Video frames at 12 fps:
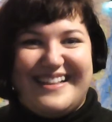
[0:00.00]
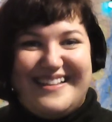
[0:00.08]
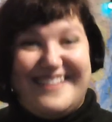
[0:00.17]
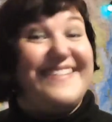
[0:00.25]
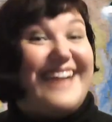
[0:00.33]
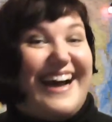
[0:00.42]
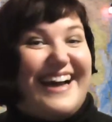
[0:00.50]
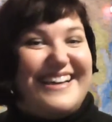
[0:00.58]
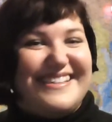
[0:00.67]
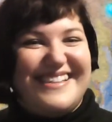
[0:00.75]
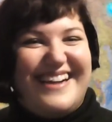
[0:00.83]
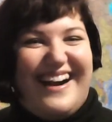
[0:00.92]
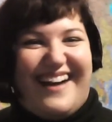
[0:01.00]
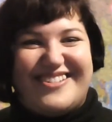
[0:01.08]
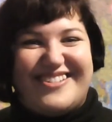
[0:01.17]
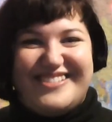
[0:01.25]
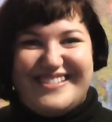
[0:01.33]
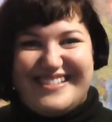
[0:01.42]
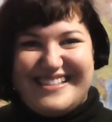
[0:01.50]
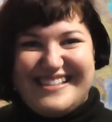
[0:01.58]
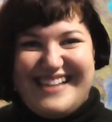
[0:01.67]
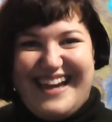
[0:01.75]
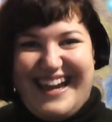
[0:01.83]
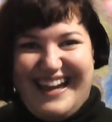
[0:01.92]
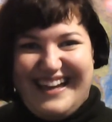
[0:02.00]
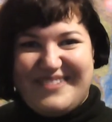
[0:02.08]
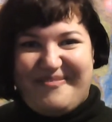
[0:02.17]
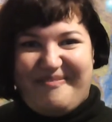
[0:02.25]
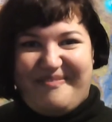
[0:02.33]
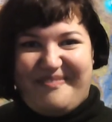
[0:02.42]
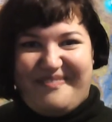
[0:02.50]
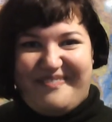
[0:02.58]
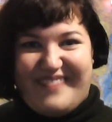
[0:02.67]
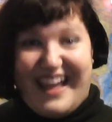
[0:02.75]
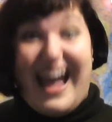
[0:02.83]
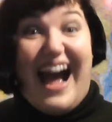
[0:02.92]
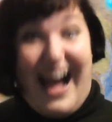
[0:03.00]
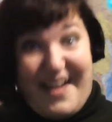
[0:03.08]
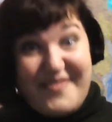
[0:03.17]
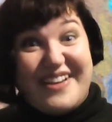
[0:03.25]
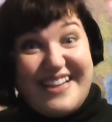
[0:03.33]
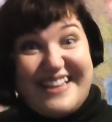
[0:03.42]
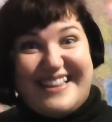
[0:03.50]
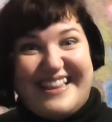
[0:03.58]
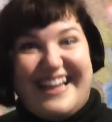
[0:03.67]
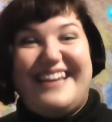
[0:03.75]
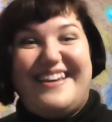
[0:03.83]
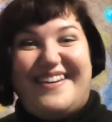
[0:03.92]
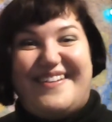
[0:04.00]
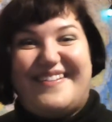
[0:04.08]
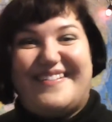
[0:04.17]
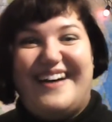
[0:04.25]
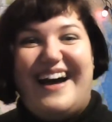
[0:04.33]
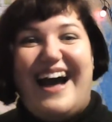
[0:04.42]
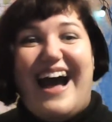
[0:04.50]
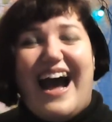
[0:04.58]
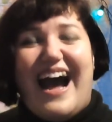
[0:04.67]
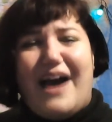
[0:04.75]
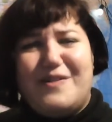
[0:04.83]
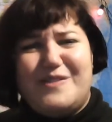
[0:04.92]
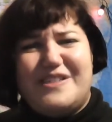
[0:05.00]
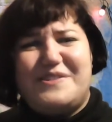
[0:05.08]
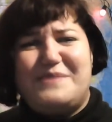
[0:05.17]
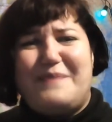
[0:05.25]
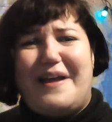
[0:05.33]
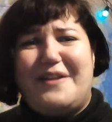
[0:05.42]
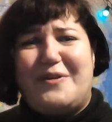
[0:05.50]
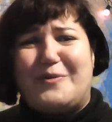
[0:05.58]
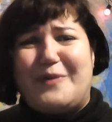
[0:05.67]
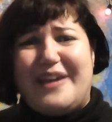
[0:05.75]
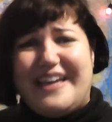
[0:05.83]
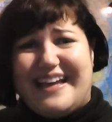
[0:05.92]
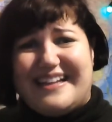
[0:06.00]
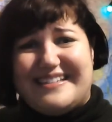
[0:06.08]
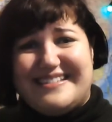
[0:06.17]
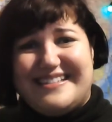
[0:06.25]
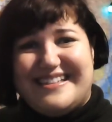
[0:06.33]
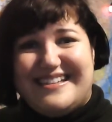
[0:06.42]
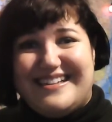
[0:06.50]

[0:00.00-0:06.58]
Hello guys, how are you doing today? I'm good, thank you. How did you spend your weekend?